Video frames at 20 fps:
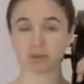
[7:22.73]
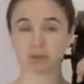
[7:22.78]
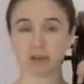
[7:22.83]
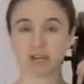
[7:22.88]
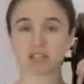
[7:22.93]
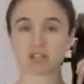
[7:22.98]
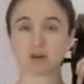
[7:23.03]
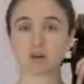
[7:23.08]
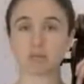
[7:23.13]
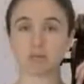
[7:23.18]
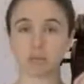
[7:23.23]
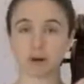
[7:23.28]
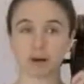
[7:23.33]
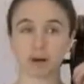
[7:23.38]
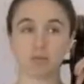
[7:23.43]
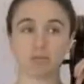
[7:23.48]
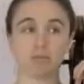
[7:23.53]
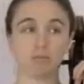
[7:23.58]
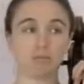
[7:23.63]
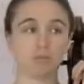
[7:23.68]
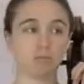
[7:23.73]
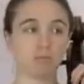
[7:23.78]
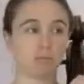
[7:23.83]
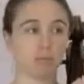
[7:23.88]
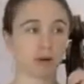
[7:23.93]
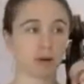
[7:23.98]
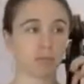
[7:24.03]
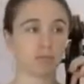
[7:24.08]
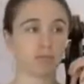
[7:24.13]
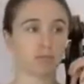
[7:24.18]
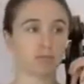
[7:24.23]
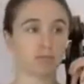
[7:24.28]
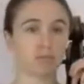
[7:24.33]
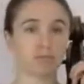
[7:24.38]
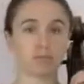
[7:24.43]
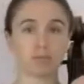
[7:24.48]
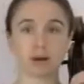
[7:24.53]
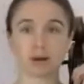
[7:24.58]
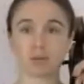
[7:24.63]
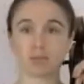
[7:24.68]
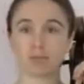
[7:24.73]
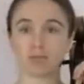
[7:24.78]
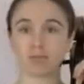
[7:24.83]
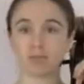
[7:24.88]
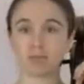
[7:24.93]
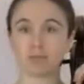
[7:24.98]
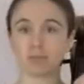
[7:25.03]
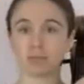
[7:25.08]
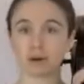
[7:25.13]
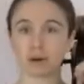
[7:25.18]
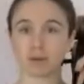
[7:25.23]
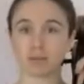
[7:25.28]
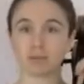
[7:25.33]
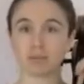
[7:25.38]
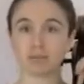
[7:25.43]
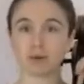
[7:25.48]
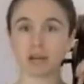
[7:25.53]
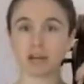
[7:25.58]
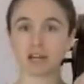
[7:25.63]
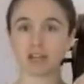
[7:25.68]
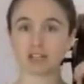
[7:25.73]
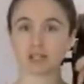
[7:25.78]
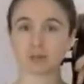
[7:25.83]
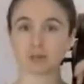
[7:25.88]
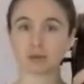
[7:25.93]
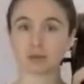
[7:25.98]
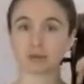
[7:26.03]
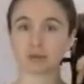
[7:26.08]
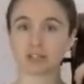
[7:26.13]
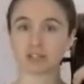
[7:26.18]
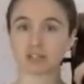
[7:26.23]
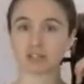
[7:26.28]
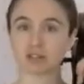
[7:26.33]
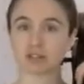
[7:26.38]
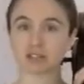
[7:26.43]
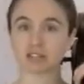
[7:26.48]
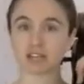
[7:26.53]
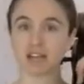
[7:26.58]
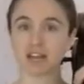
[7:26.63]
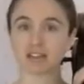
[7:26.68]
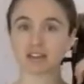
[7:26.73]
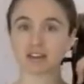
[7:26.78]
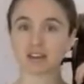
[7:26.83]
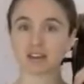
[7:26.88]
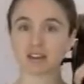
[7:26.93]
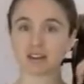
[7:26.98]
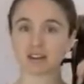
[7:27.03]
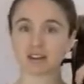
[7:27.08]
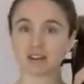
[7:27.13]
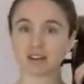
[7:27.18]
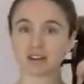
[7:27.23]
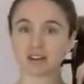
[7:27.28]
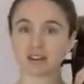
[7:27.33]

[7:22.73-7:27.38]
Okay, so ba-dum, ba-dum, ba-dum, ba-dum. And just put a bunch of those together